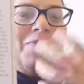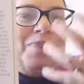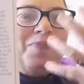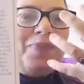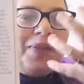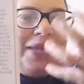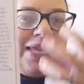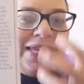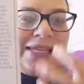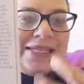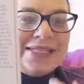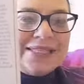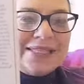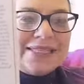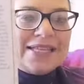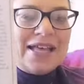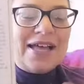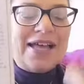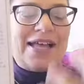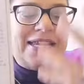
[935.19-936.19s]
being
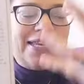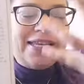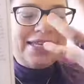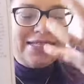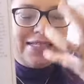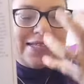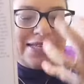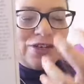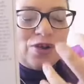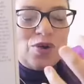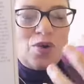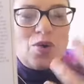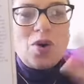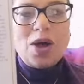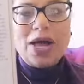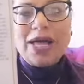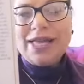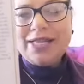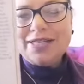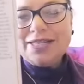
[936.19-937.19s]
silent and
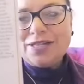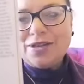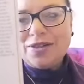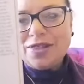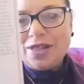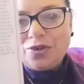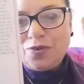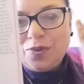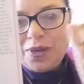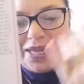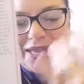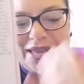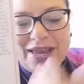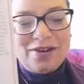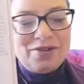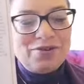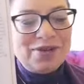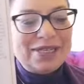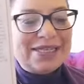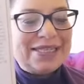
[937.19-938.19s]
quiet so that we
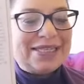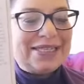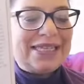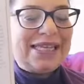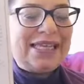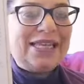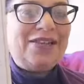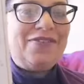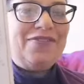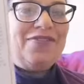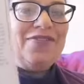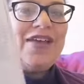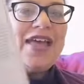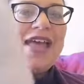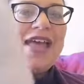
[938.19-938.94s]
can receive